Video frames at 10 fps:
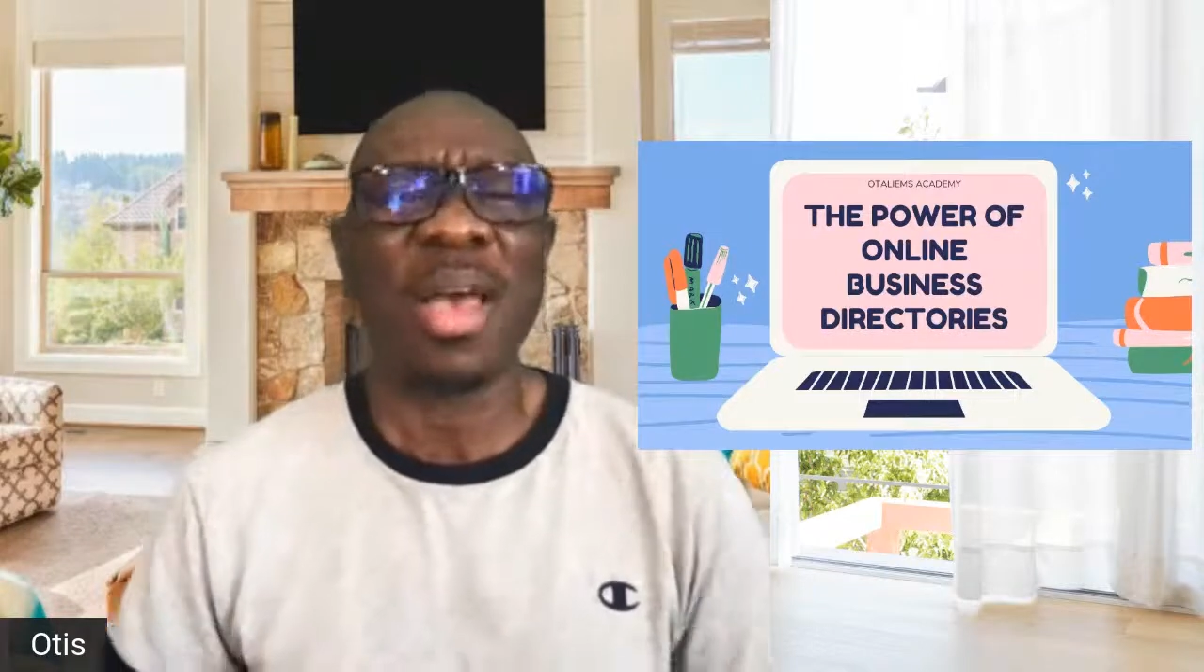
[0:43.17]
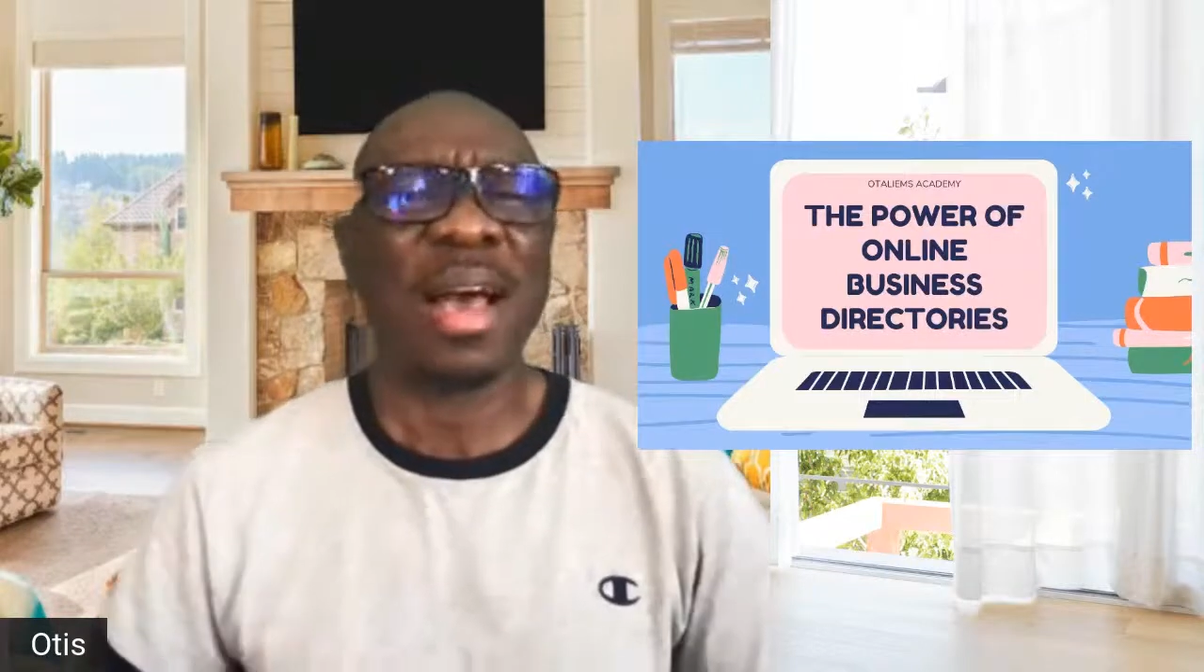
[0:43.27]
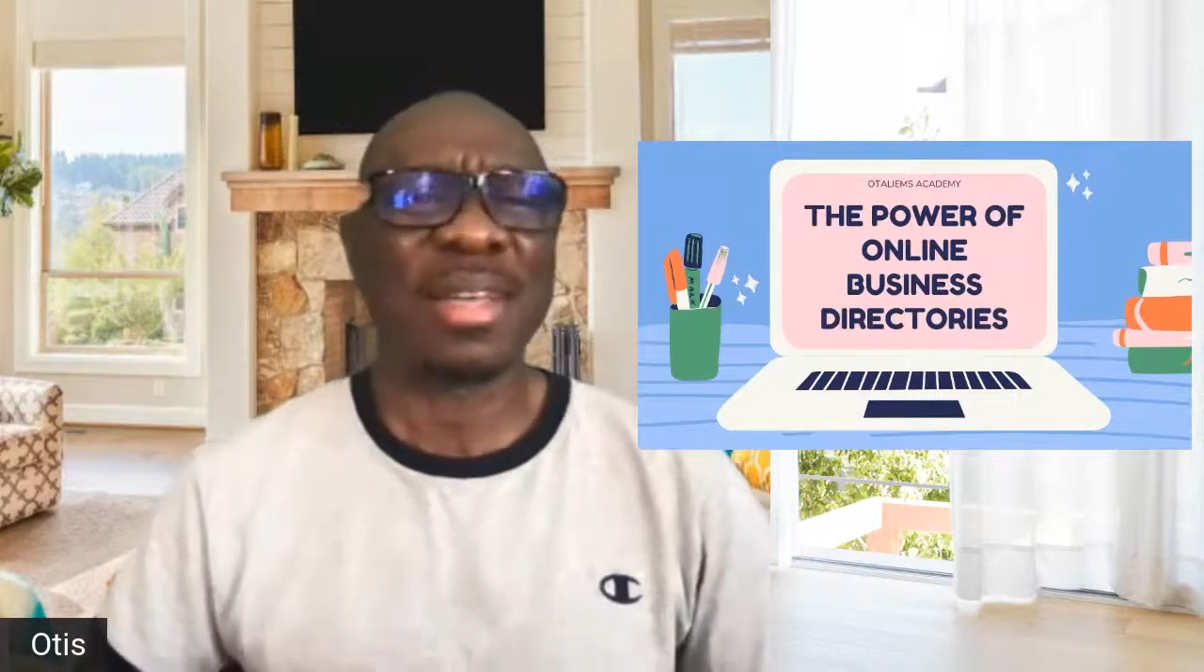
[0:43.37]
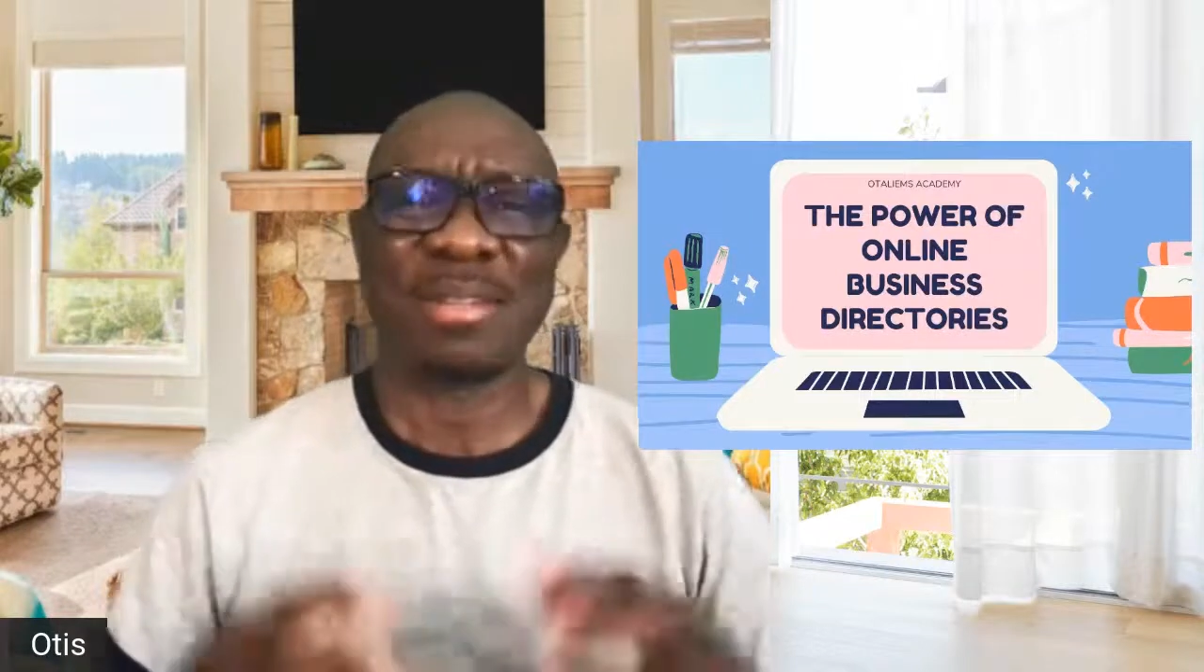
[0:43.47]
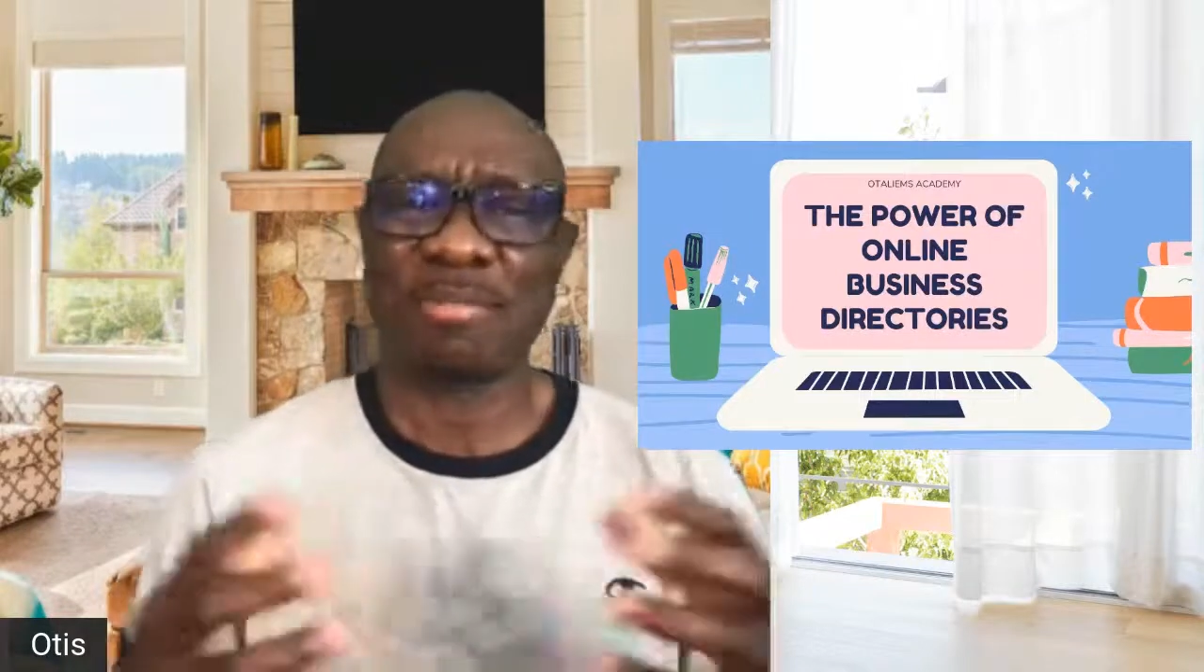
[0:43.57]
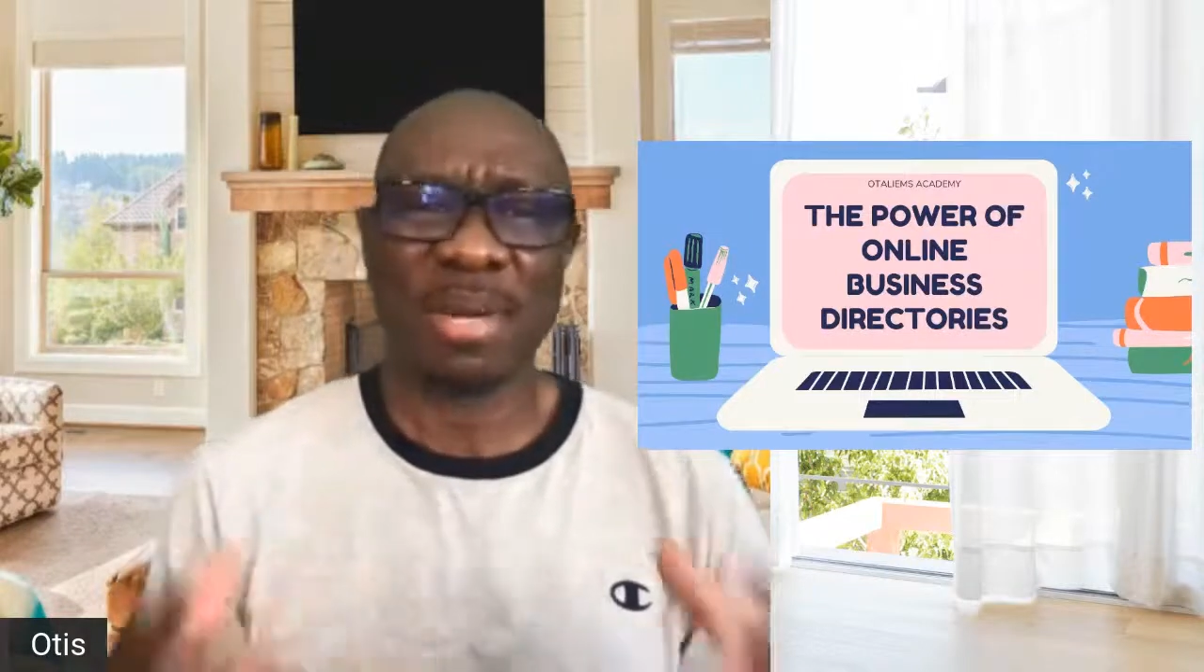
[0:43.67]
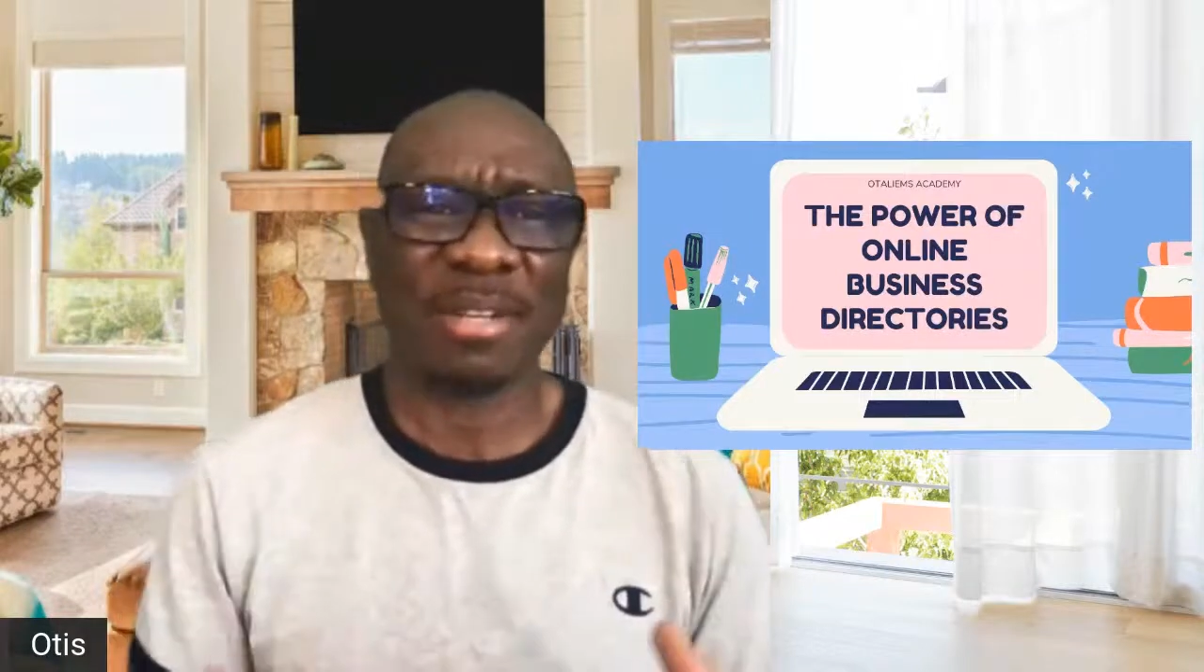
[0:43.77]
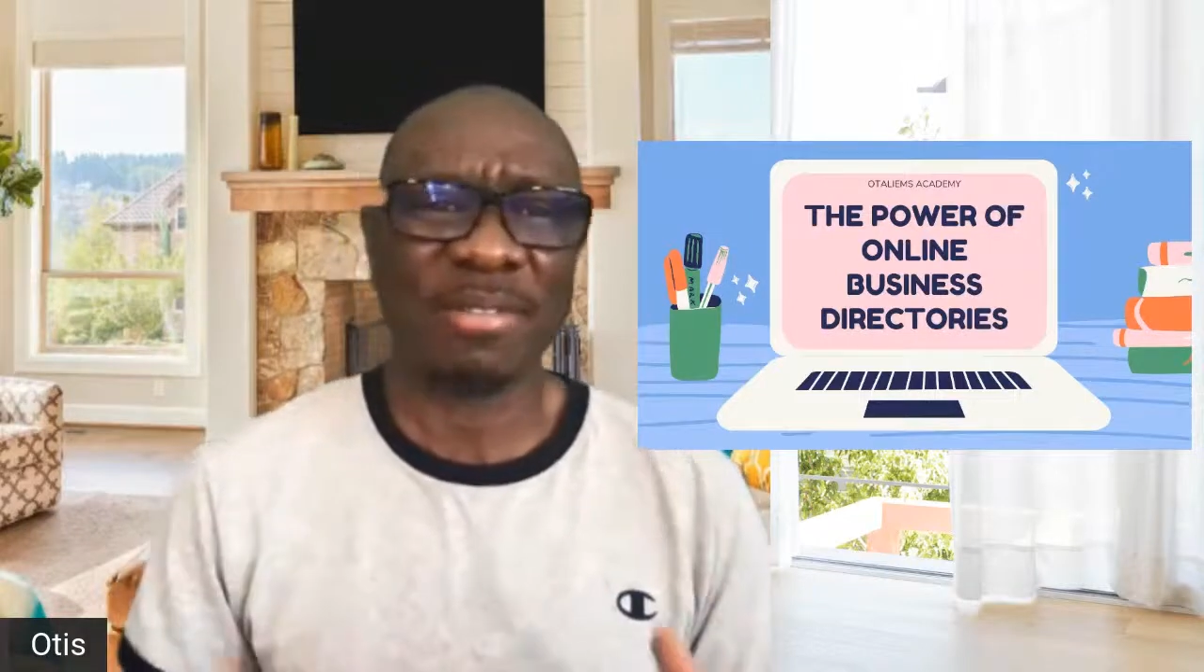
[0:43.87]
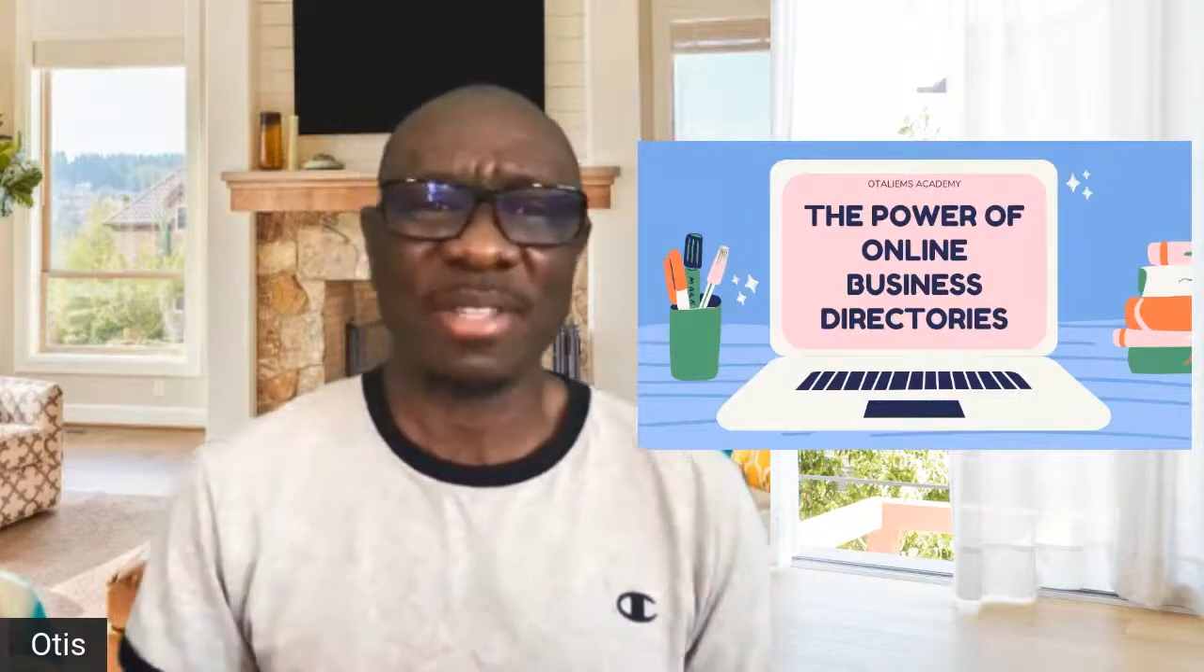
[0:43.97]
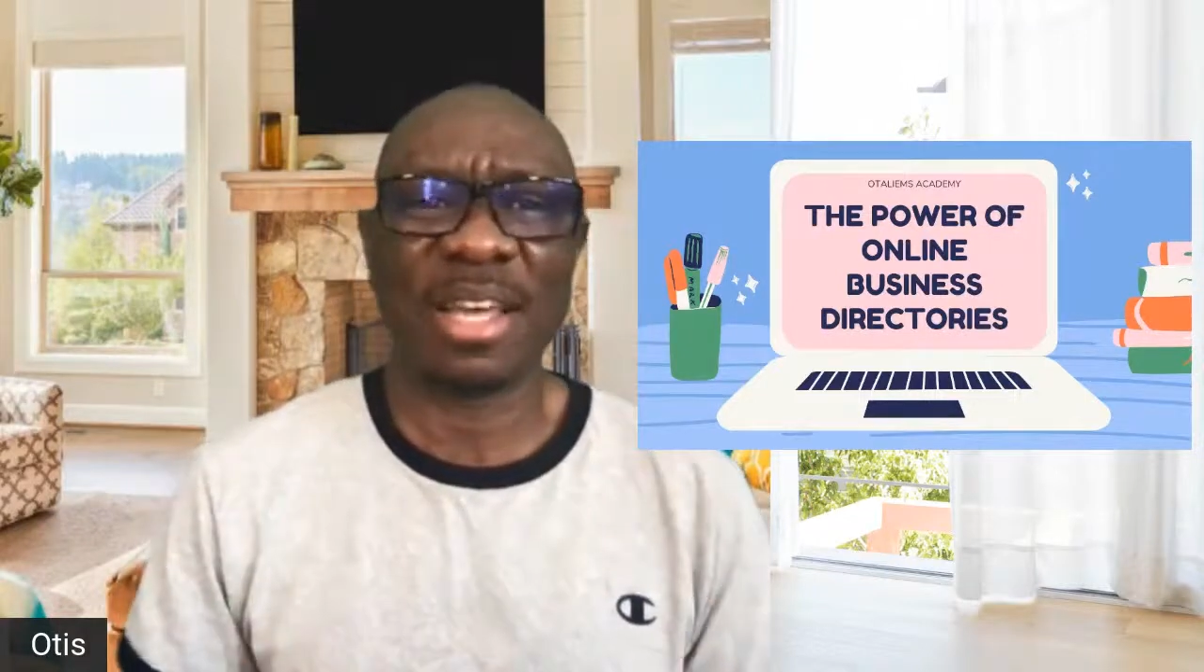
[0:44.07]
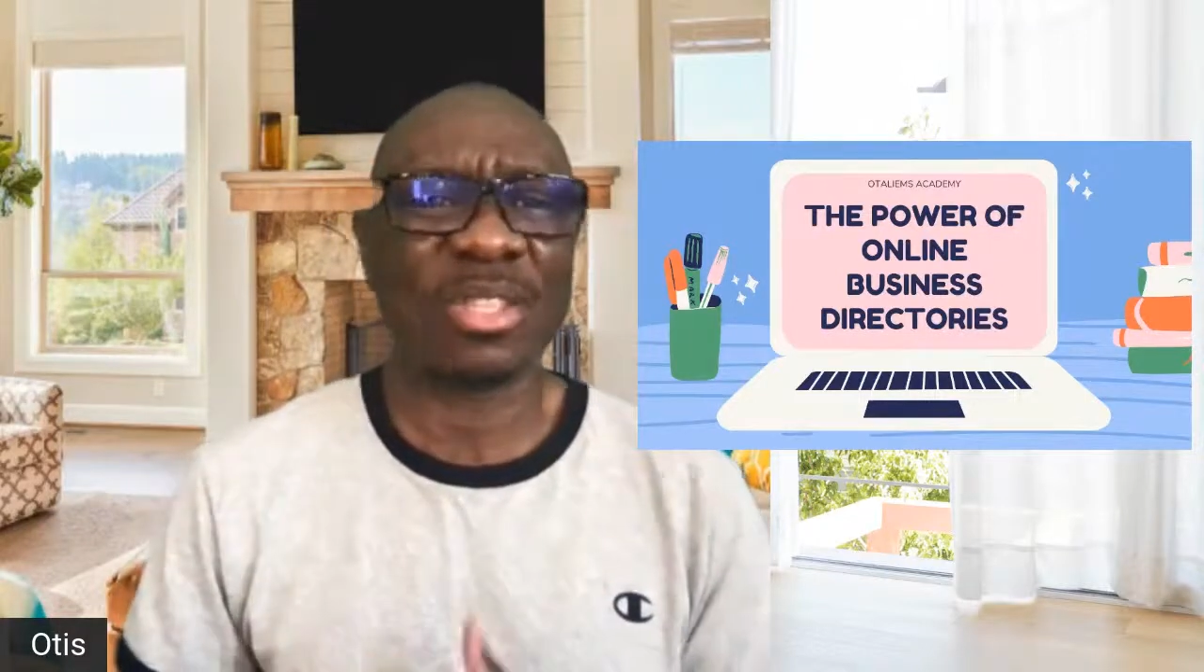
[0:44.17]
and the benefit that